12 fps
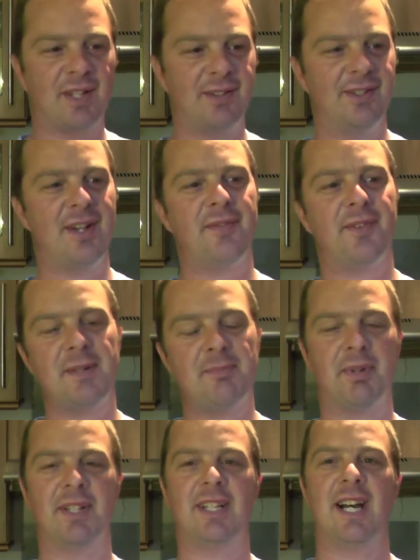Lovely
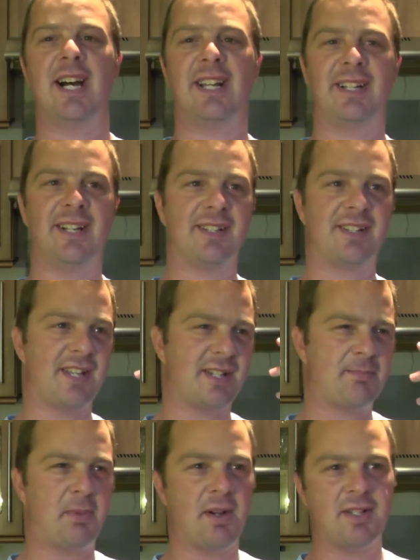banana, that
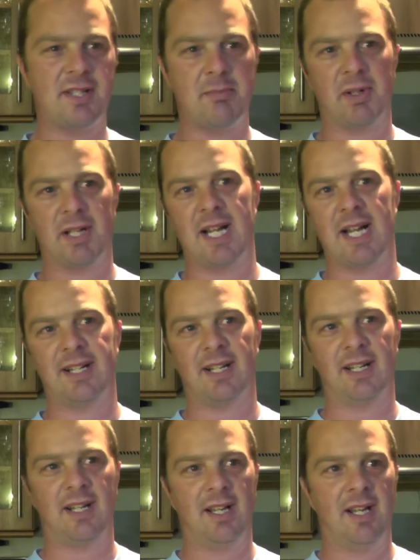spicy
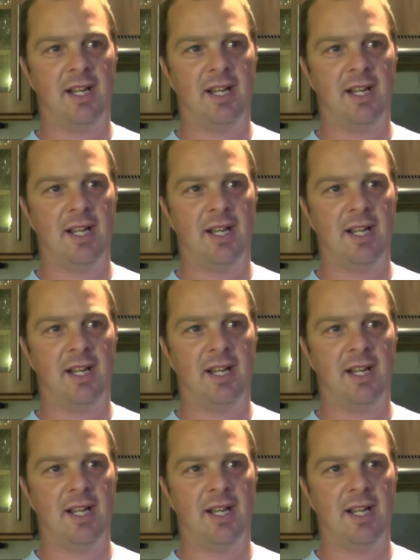banana.